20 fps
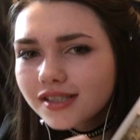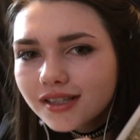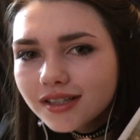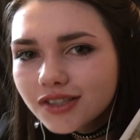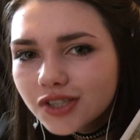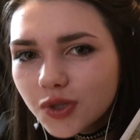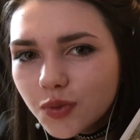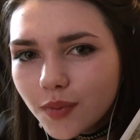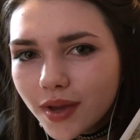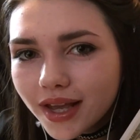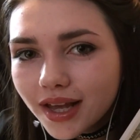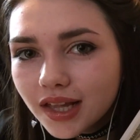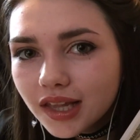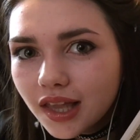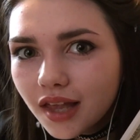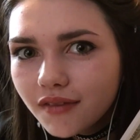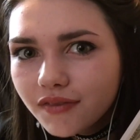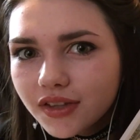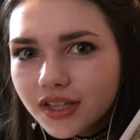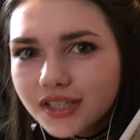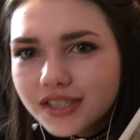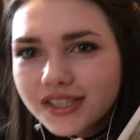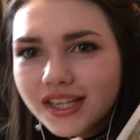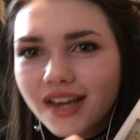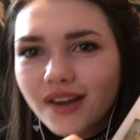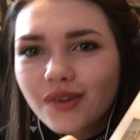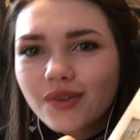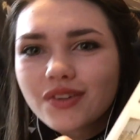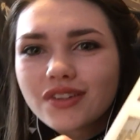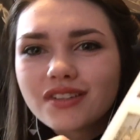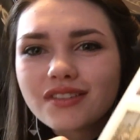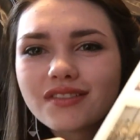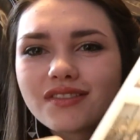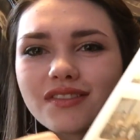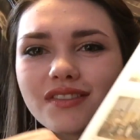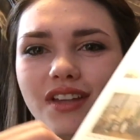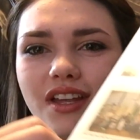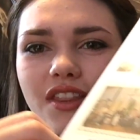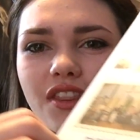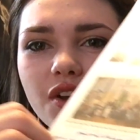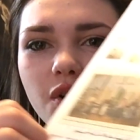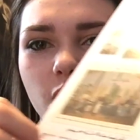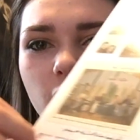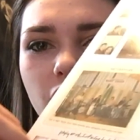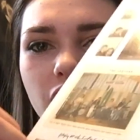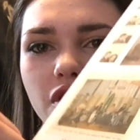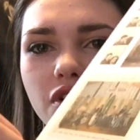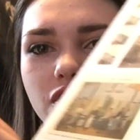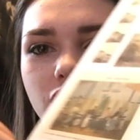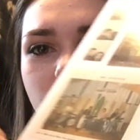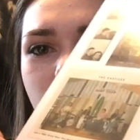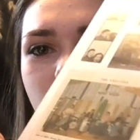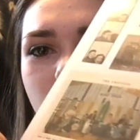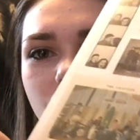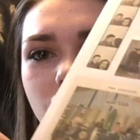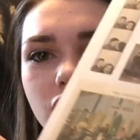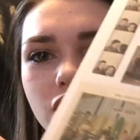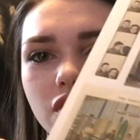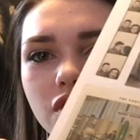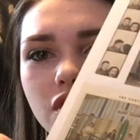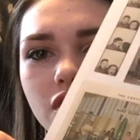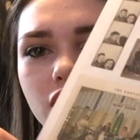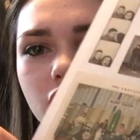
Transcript: they still do make a lovely sound in the corners.